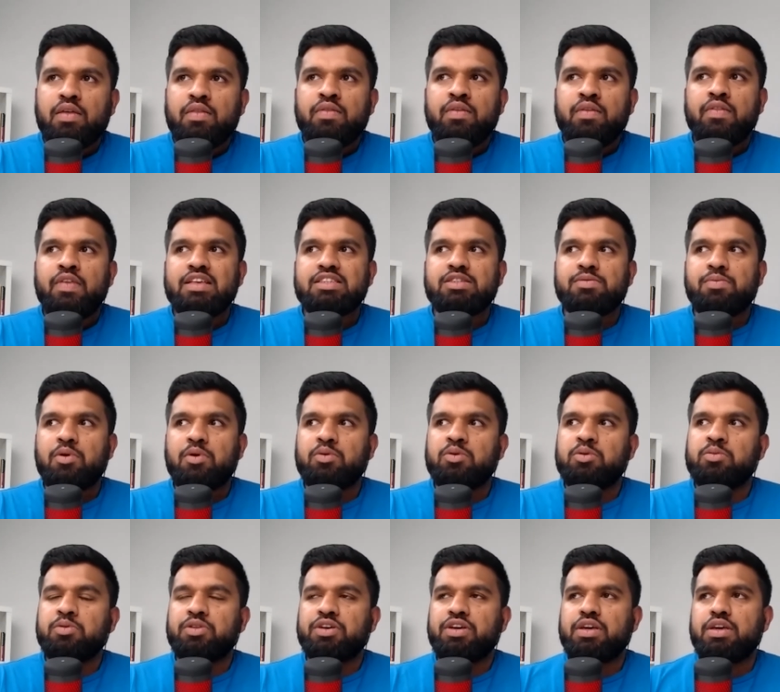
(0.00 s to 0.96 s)
there's
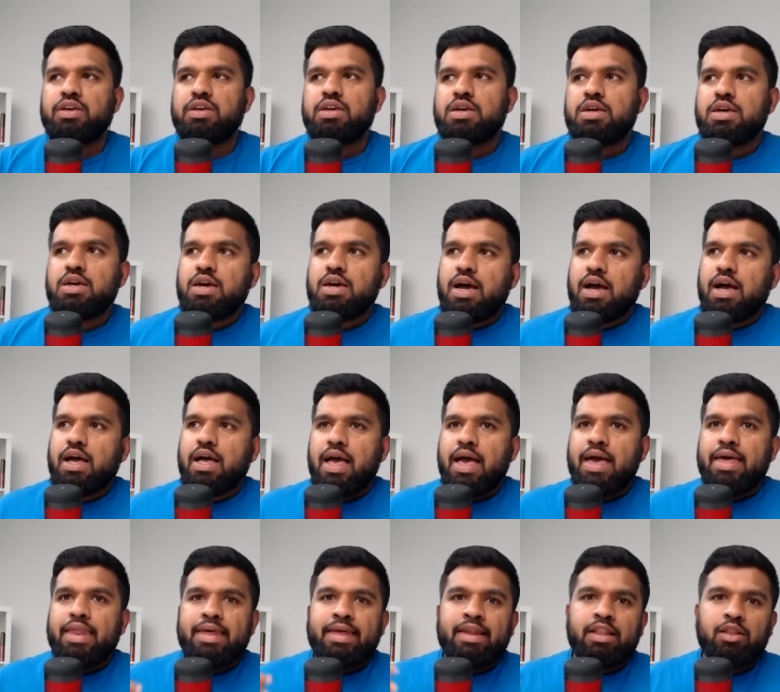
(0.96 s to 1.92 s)
probably
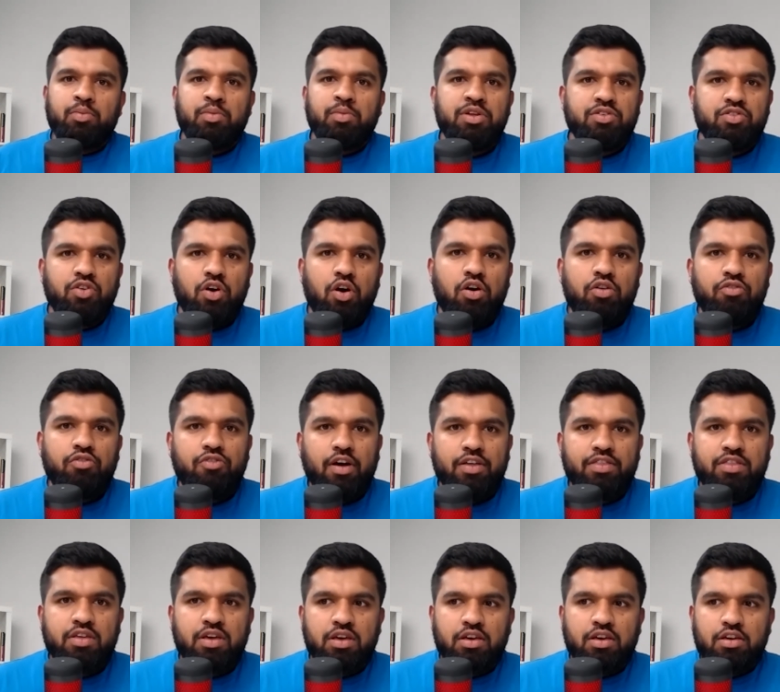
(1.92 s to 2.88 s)
an element of, I
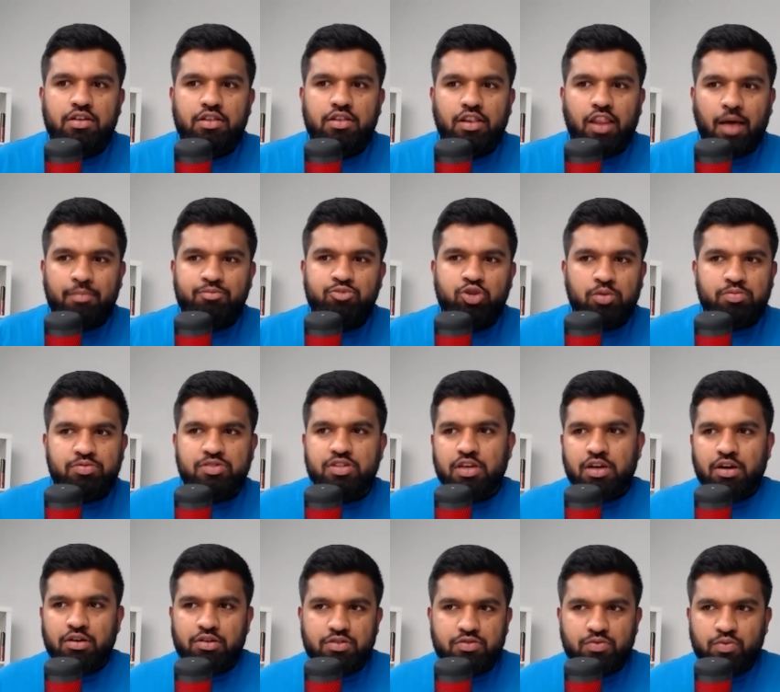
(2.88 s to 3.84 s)
think, laptop
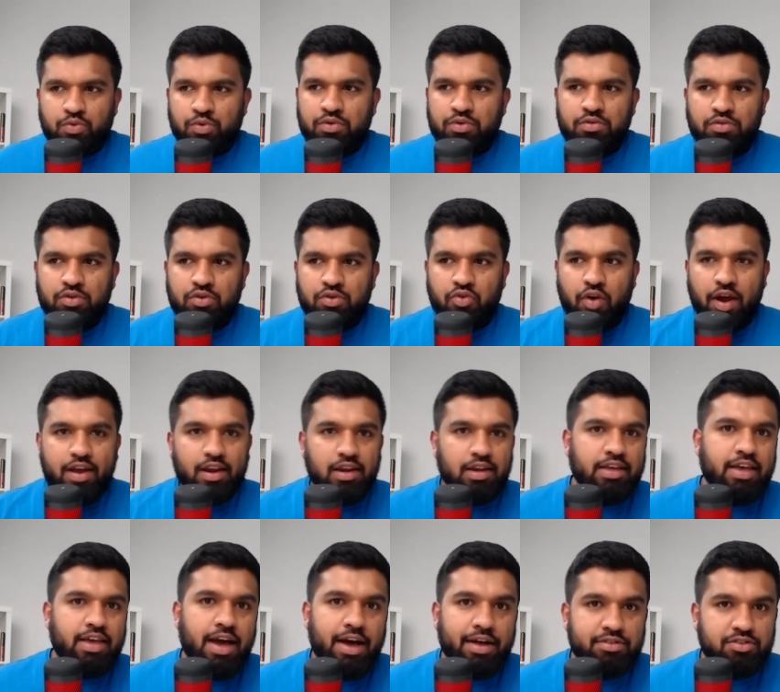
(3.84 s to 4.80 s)
sales would
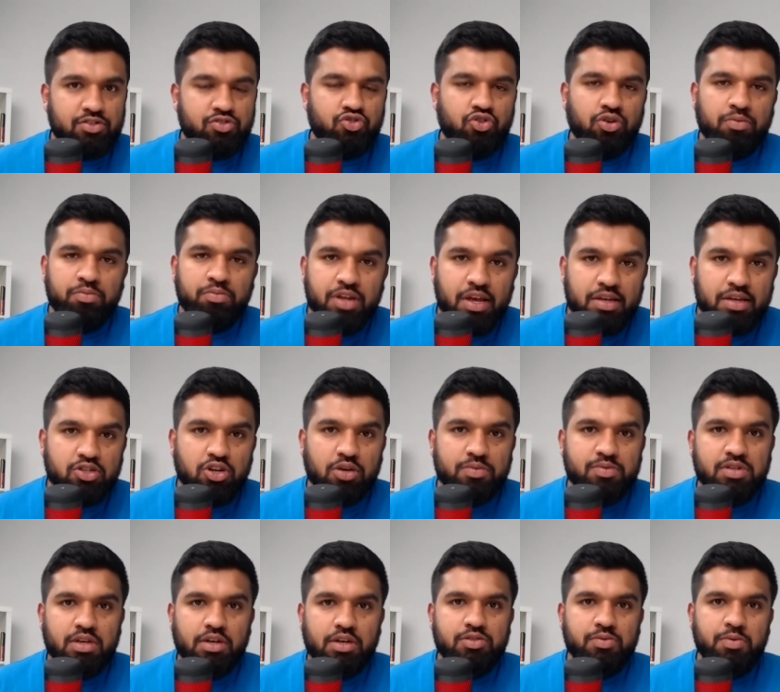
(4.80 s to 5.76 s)
greatly outstrip desktop
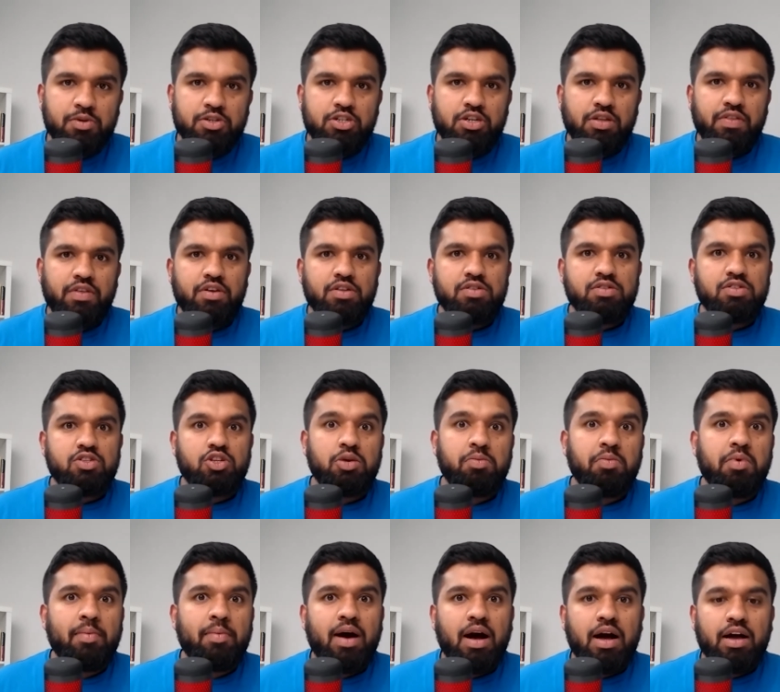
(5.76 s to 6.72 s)
sales, especially in the consumer
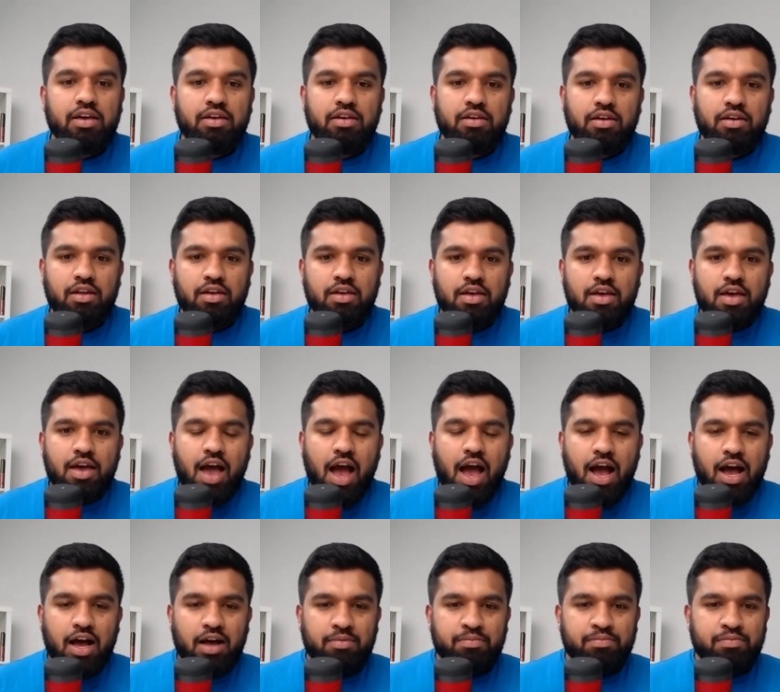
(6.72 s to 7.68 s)
market.
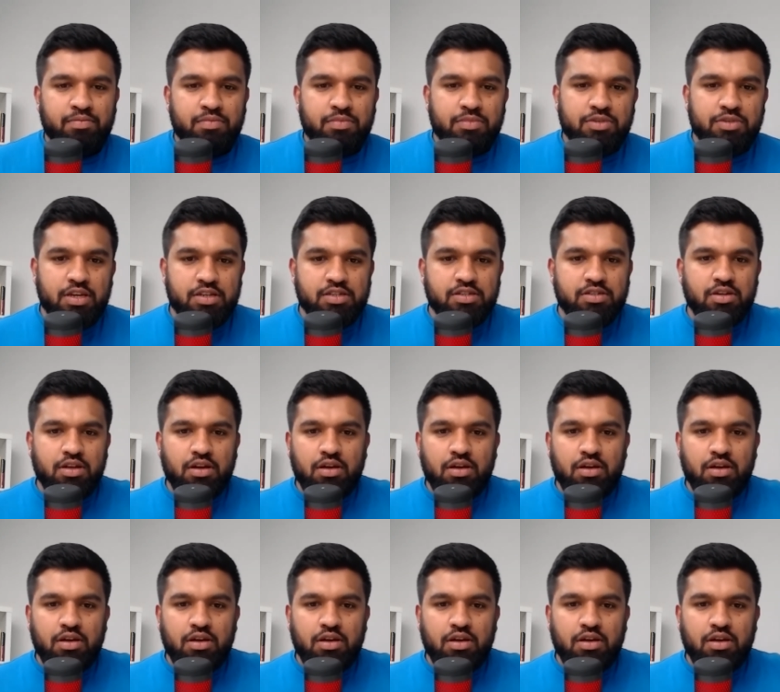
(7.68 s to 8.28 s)
And that's